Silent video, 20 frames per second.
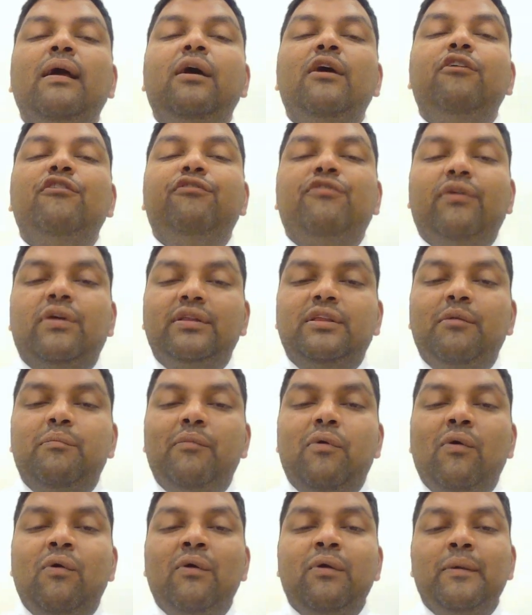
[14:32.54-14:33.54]

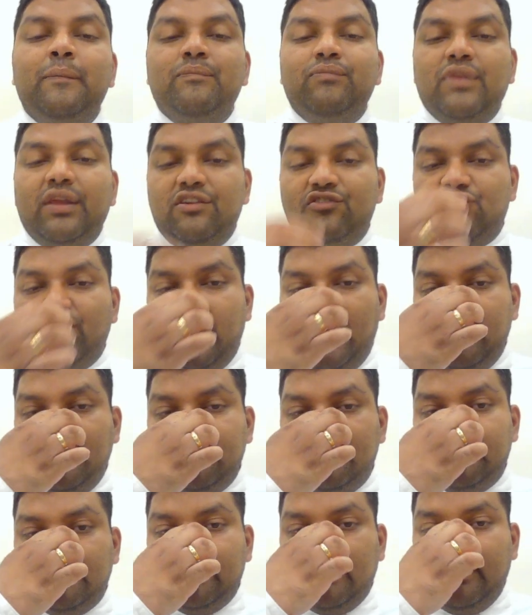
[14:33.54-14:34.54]
Furthermore, she
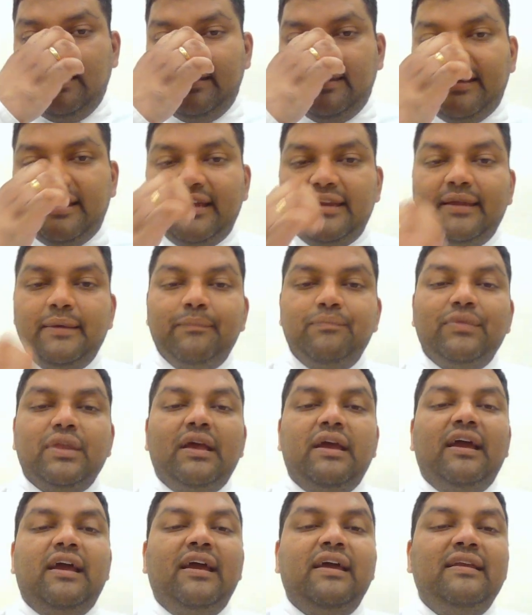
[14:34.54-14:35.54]
asserted
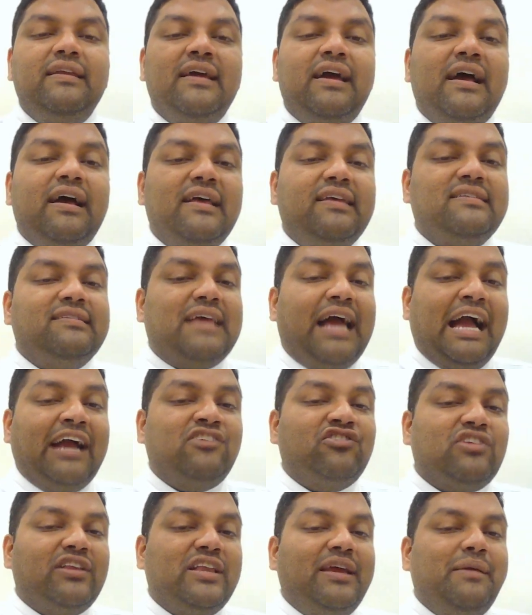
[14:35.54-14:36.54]
India is
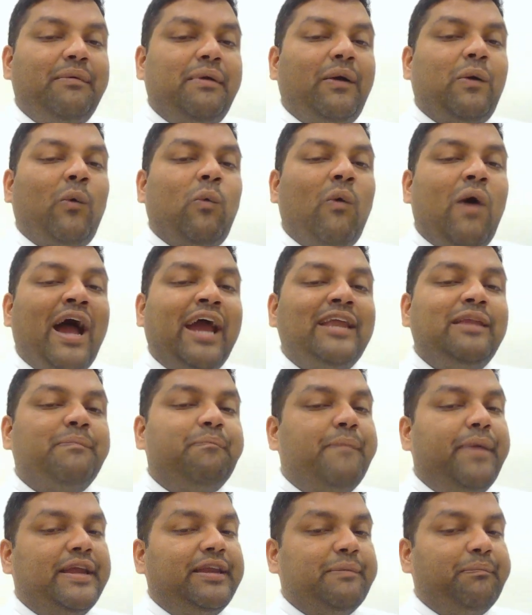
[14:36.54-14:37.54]
actually
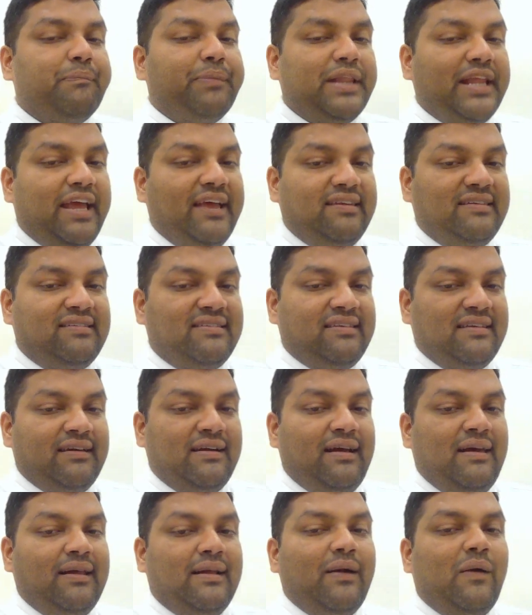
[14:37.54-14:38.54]
quite better placed
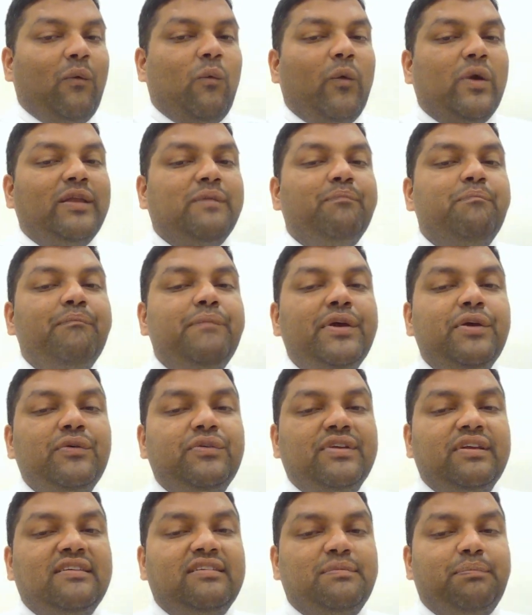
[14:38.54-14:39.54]
with
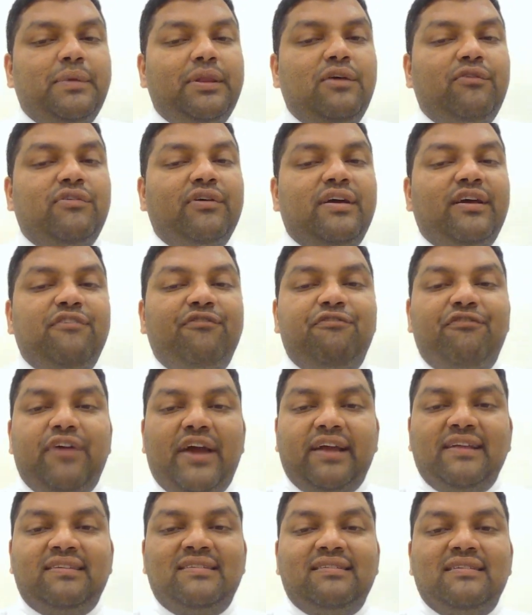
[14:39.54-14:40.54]
muted spillover
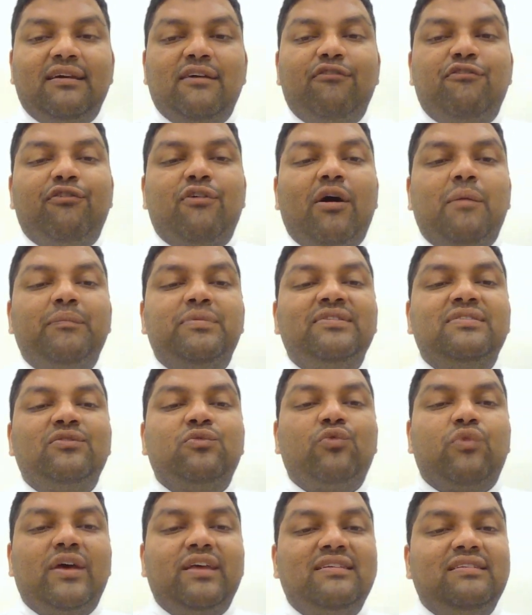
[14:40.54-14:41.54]
effects from
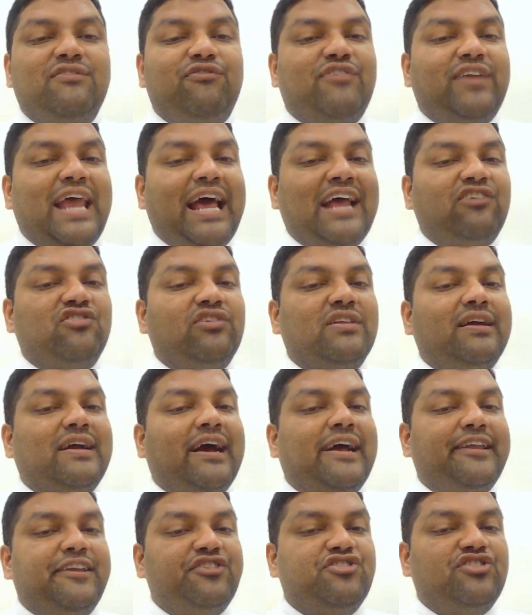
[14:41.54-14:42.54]
stressed financial
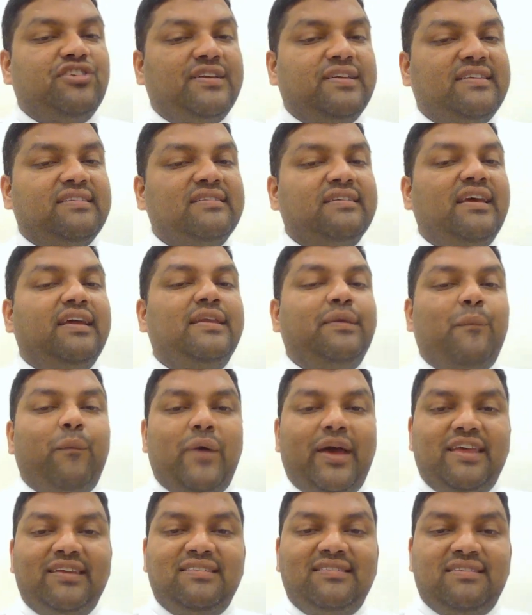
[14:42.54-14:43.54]
conditions in the
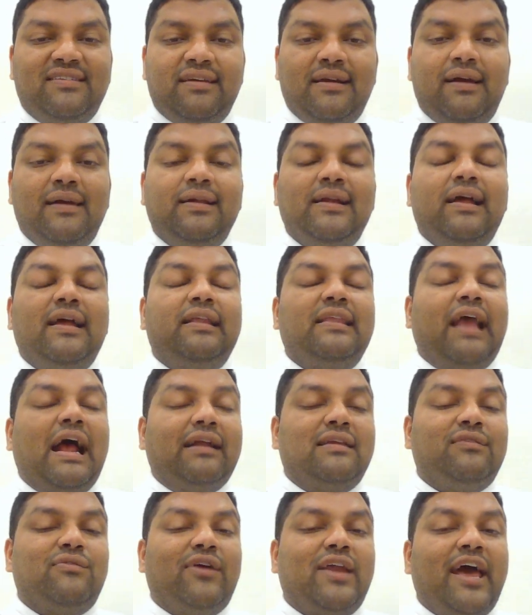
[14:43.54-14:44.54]
West.
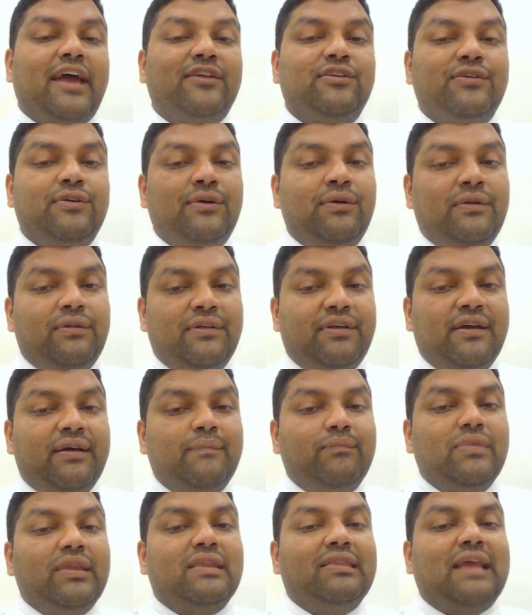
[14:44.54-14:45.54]
That's what I told.
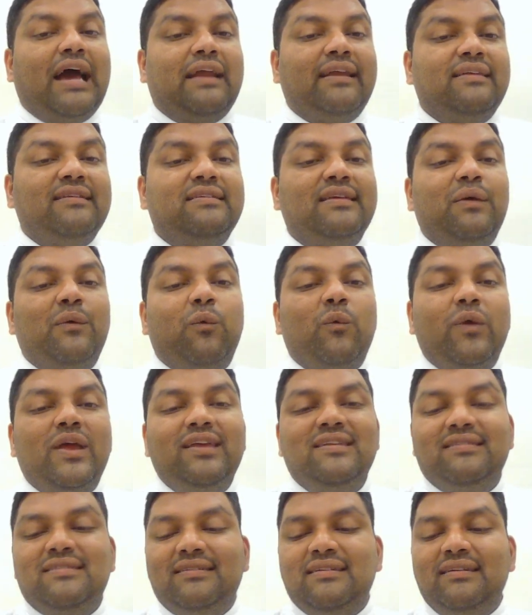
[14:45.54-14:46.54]
That is the
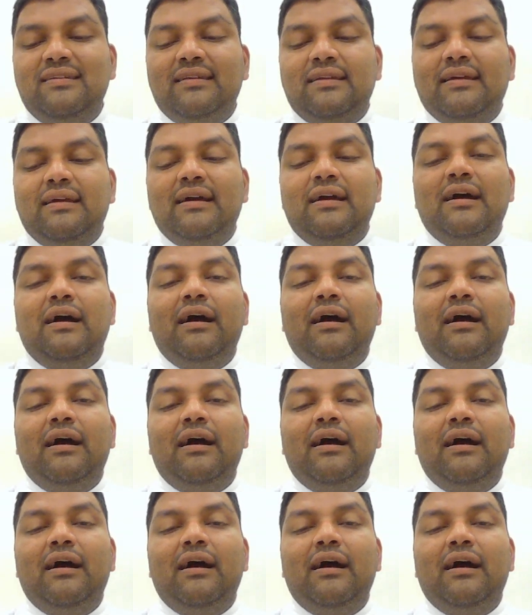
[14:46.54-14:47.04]
recent